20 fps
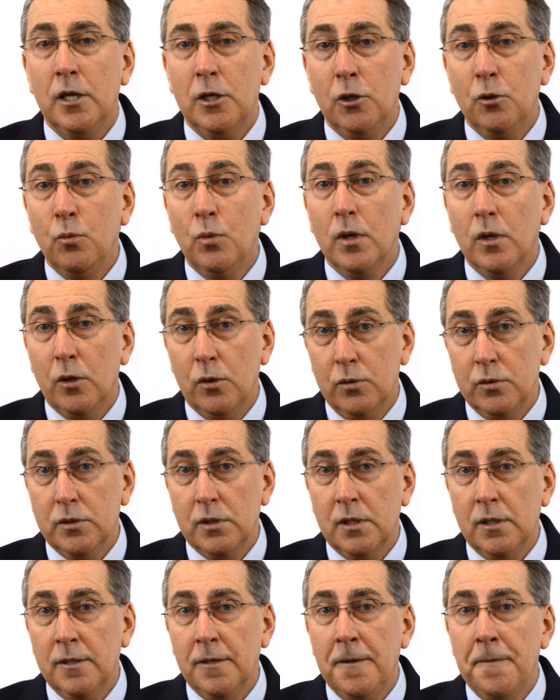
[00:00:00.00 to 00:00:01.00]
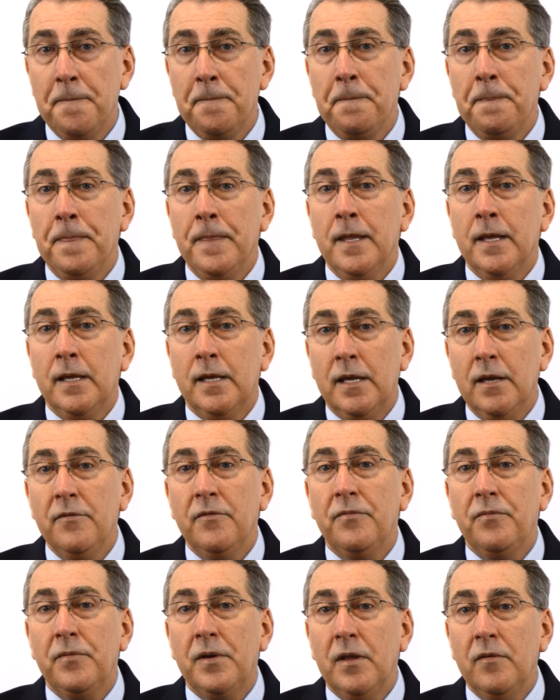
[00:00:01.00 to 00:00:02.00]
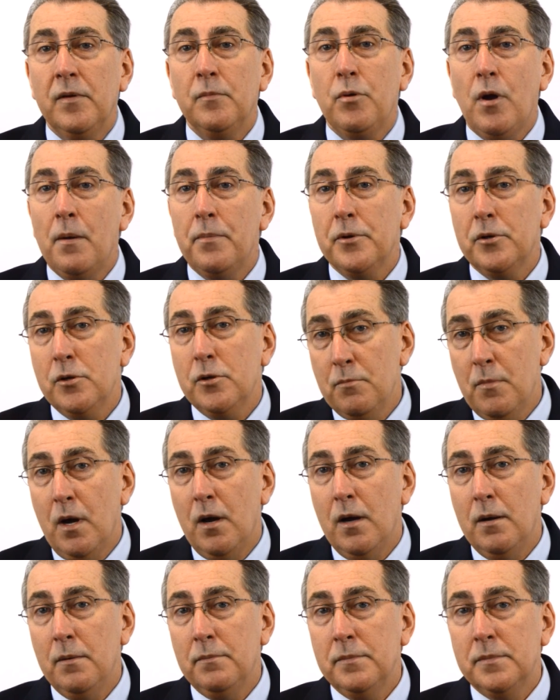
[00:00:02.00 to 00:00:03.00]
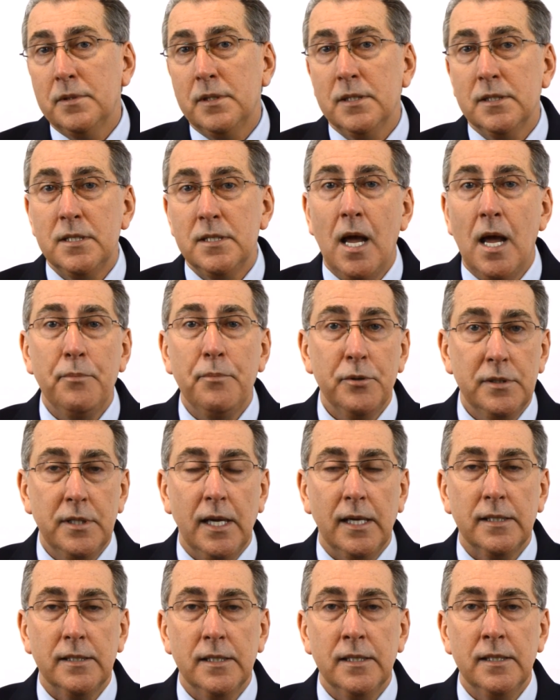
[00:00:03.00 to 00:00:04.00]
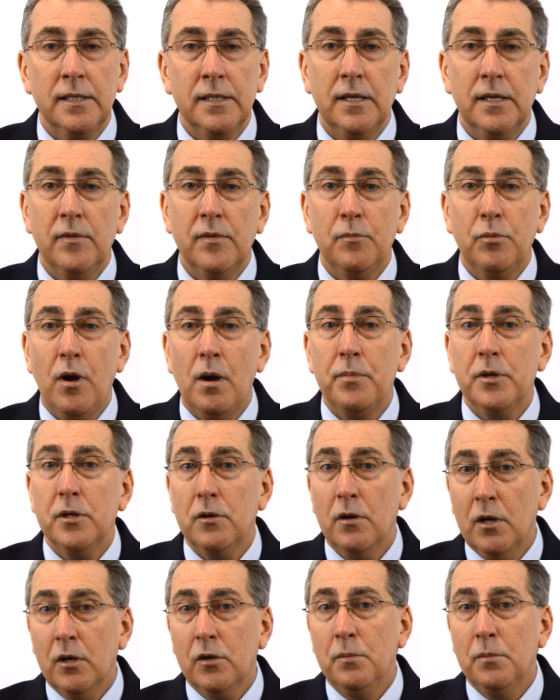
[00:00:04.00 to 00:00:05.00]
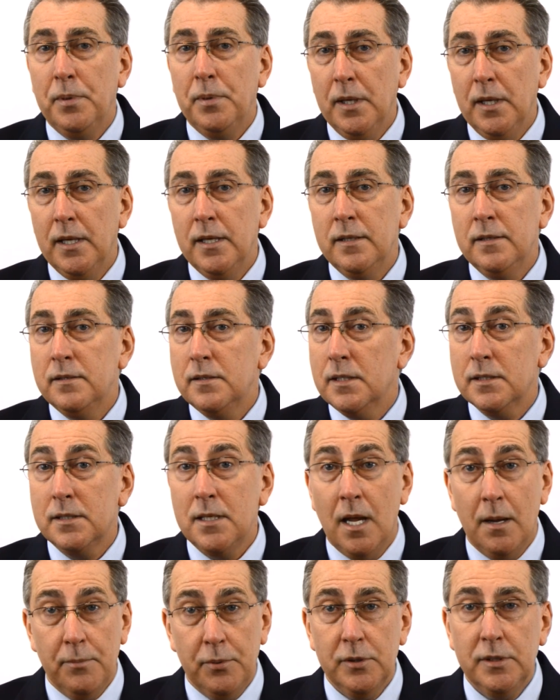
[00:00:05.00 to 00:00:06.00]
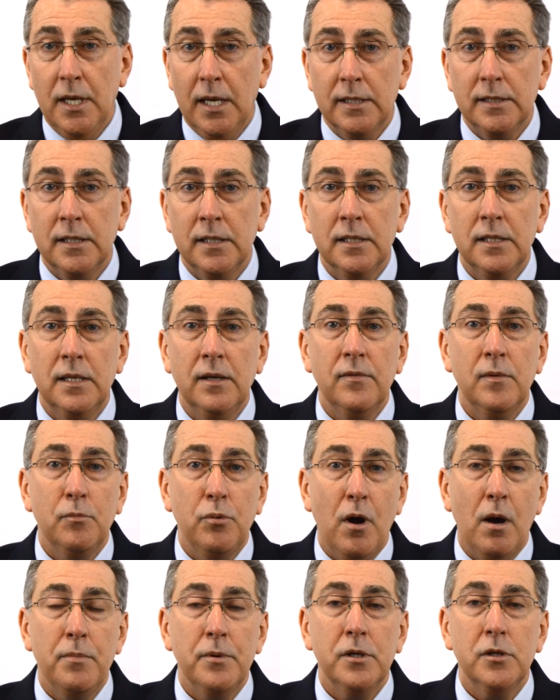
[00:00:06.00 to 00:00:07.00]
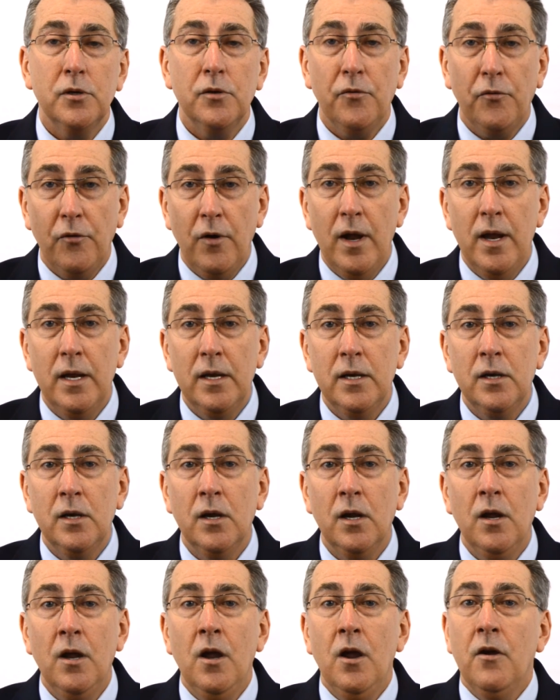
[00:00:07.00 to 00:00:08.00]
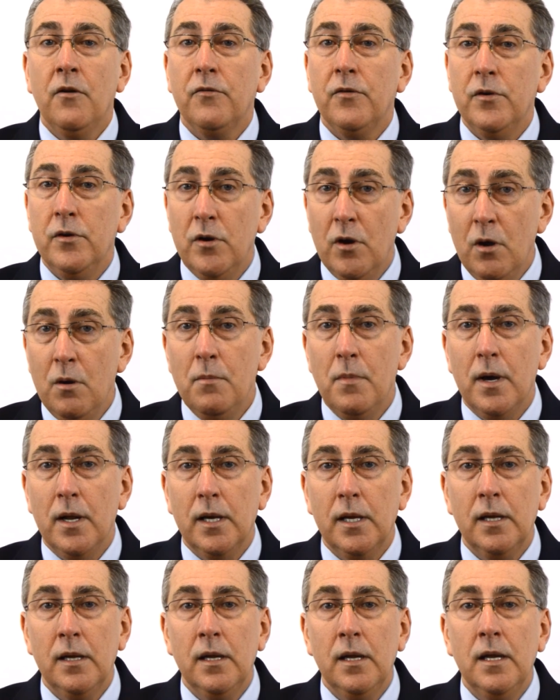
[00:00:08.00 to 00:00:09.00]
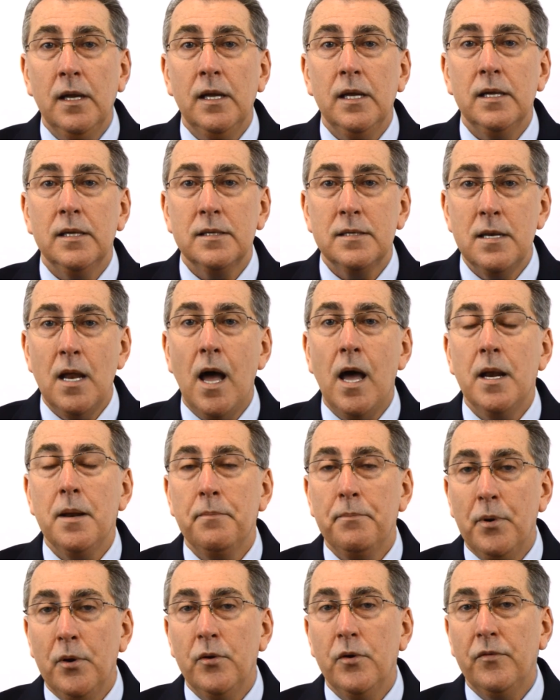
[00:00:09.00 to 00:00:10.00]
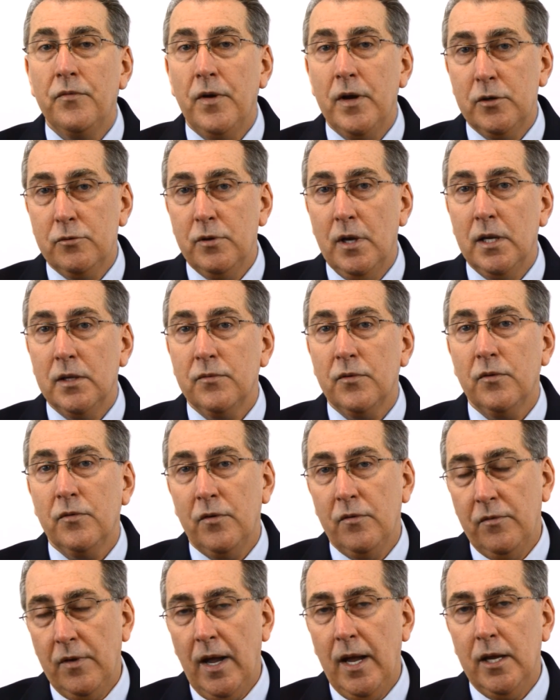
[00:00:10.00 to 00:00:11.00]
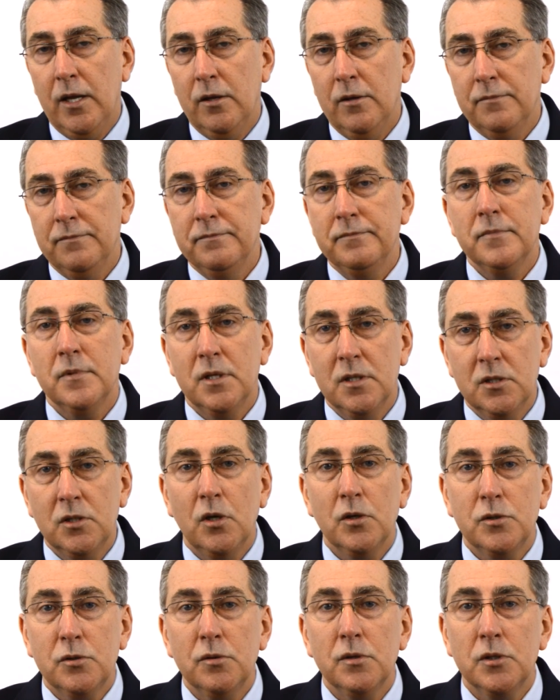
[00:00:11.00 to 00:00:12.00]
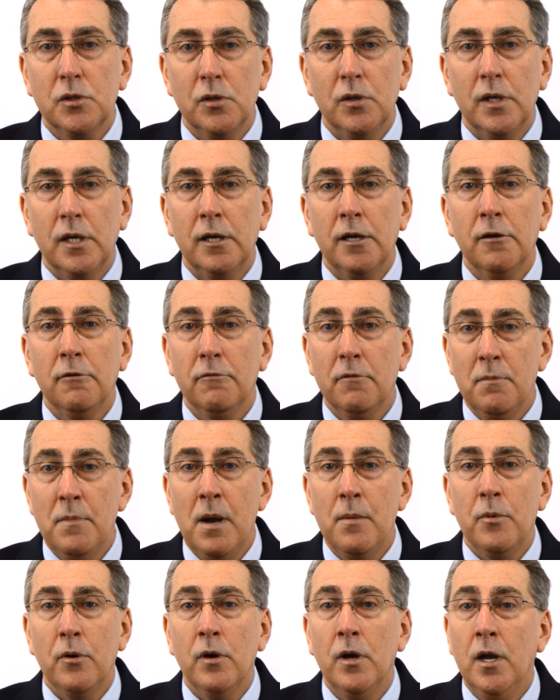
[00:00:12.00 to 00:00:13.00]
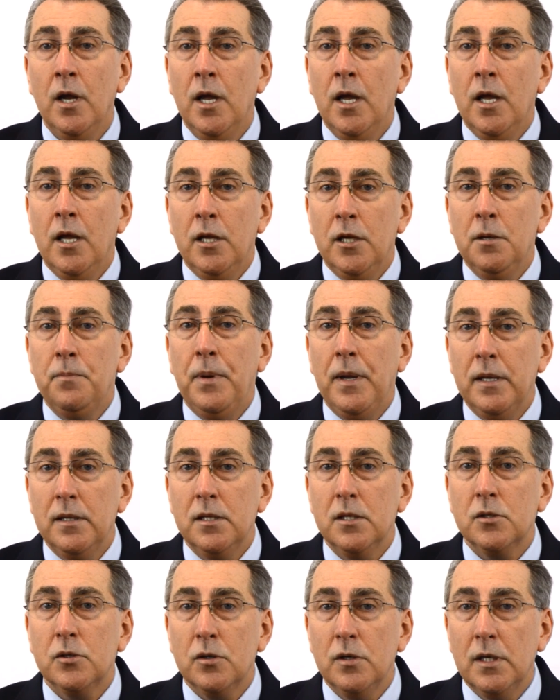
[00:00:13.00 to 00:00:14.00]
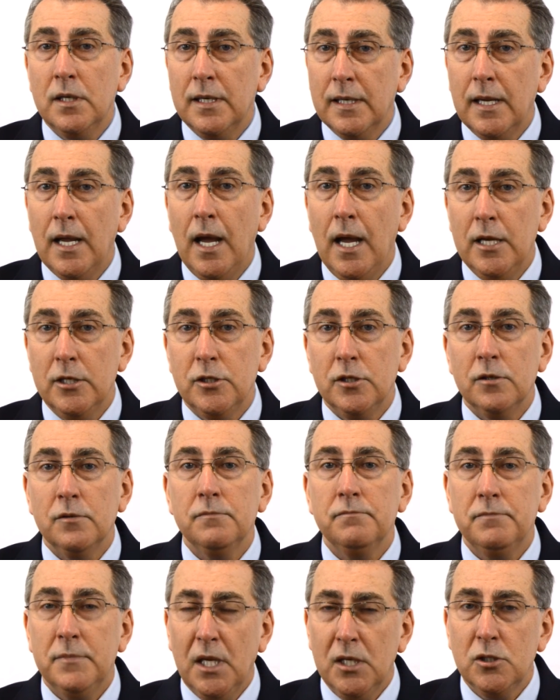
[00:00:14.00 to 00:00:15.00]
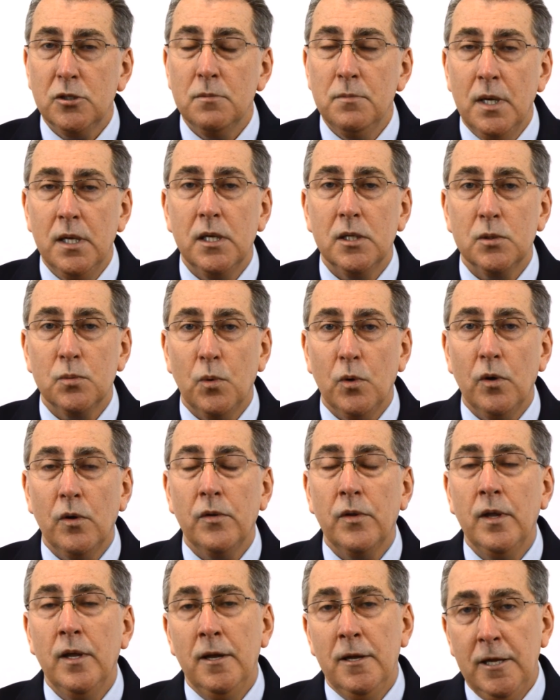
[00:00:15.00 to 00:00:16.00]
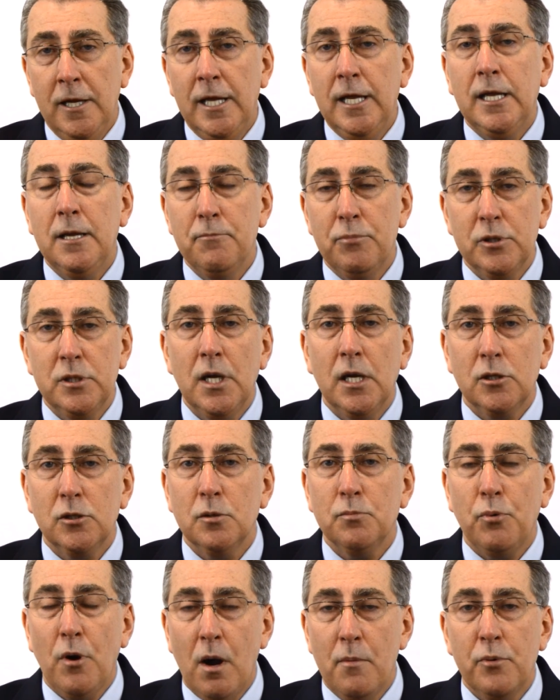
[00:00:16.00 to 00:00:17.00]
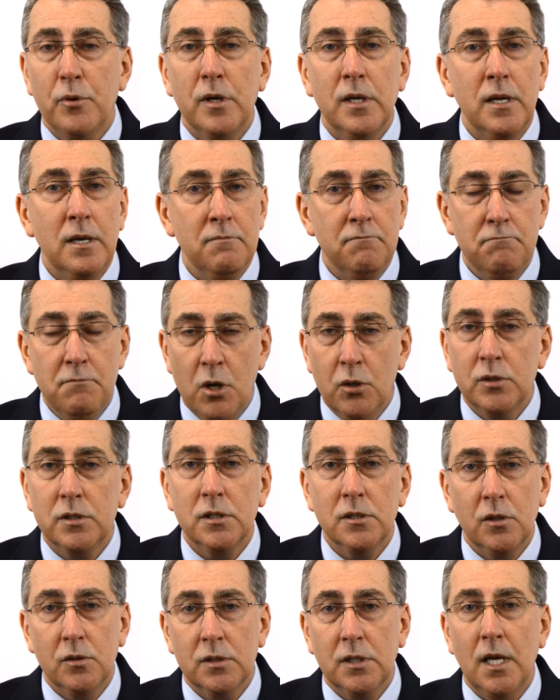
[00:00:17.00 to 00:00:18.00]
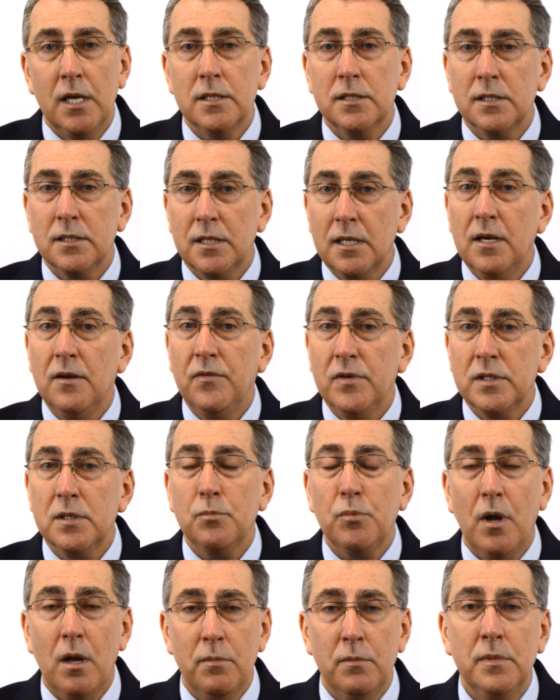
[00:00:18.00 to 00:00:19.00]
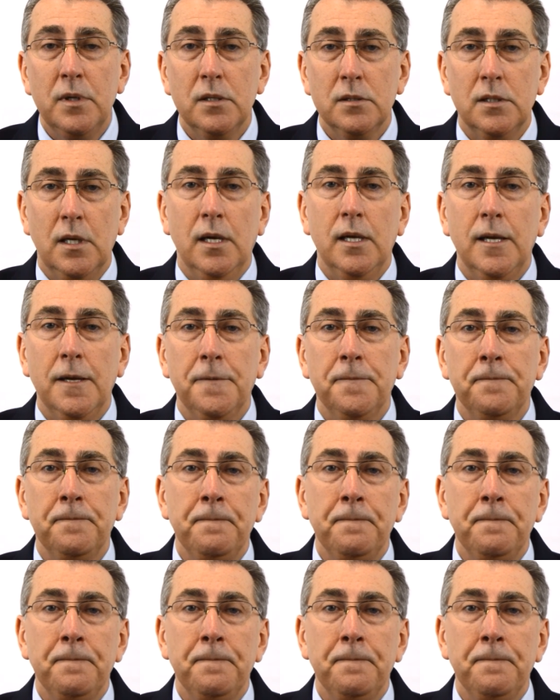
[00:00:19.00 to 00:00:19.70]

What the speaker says: will lose it. Giving property to your mom does not protect it. Giving property to your Uncle Bud does not protect it. Giving property to your friend for no money is not a bona fide transfer for value. Consult your attorney. Remember, you paid the attorney to guide you. Get your money's worth. He can protect your property in most of those cases, and if it's a problem, he'll tell you.